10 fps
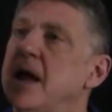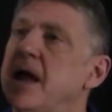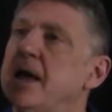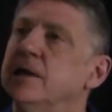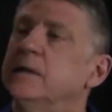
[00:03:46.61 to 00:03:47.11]

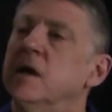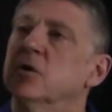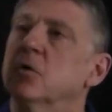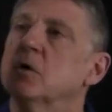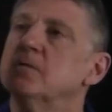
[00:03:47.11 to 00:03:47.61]
And
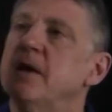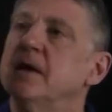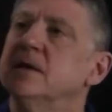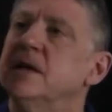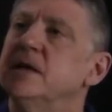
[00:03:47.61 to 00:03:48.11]

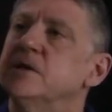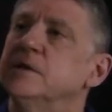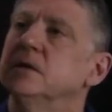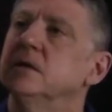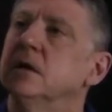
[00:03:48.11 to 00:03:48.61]

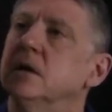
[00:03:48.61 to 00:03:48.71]
cross-validation